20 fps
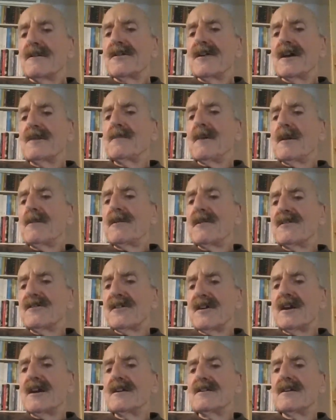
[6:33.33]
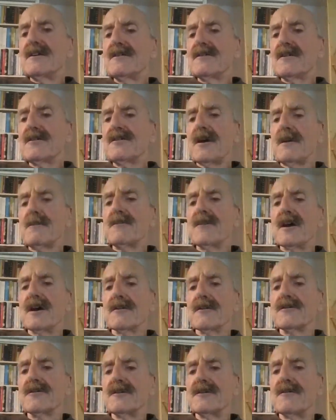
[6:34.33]
They may be seen in the
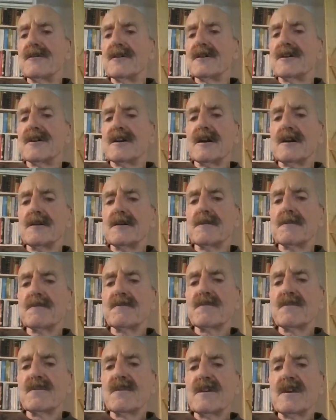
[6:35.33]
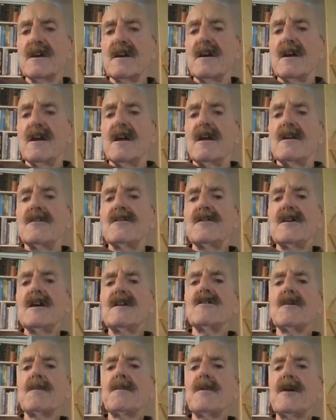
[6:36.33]
thumbnail to the video.
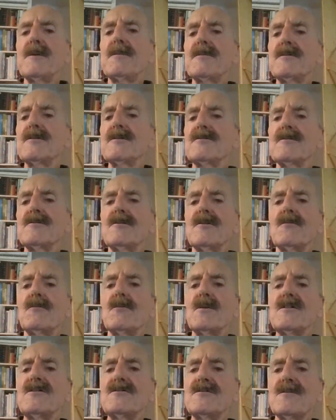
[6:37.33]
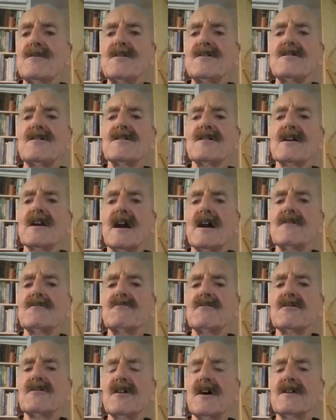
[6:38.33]
These are people who do not wish to visit the
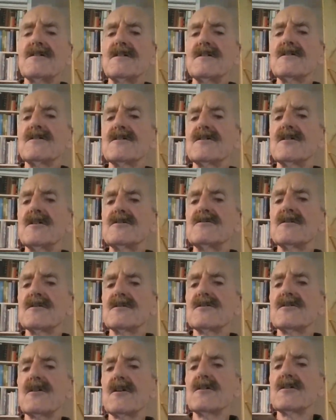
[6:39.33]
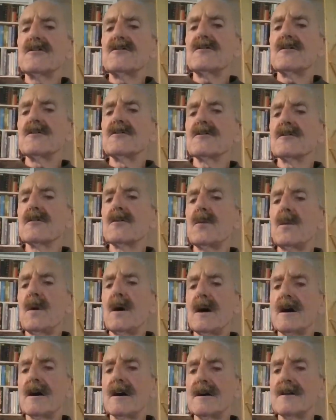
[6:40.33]
countryside in search of solitude and
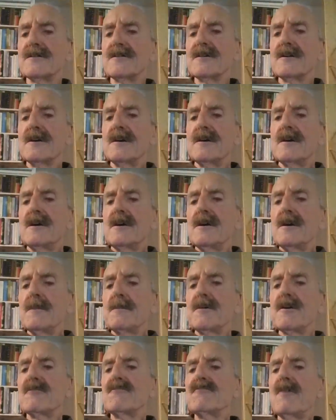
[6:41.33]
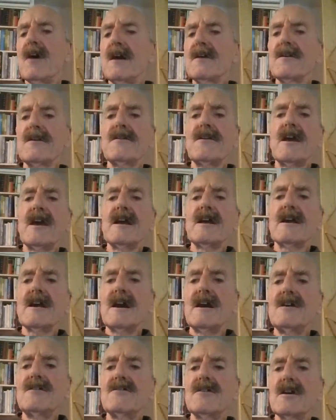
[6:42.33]
quiet, but rather they
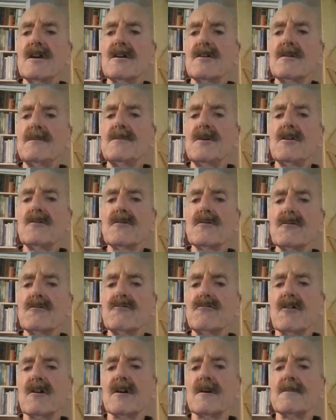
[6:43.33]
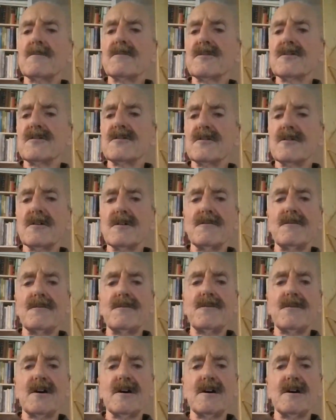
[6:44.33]
engage in communal trips of
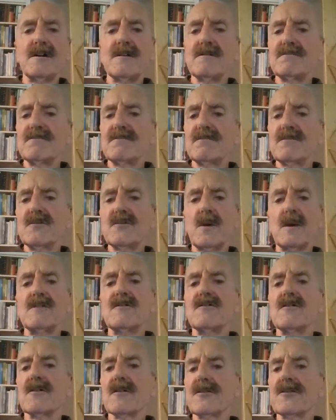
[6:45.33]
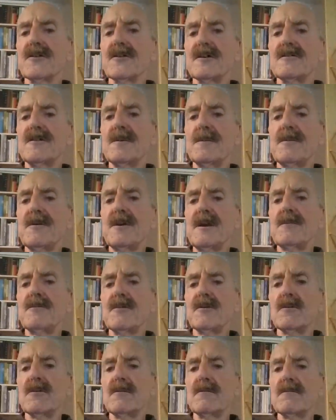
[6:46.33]
20 or 30
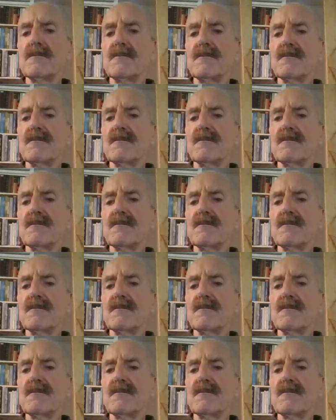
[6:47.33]
people.